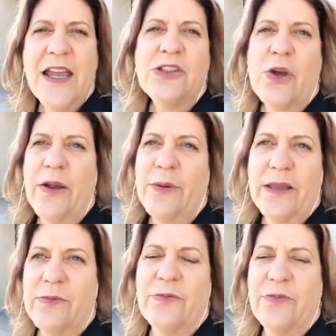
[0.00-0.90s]
So
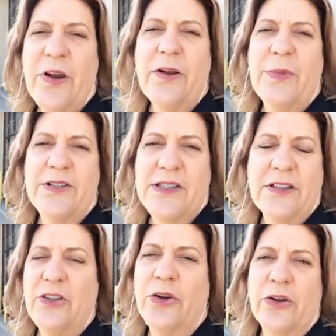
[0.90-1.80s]
I very much
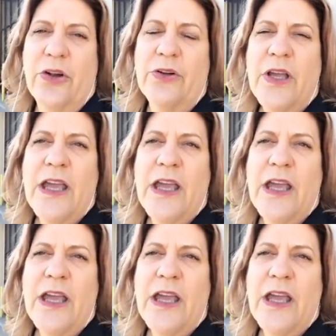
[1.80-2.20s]
said, no.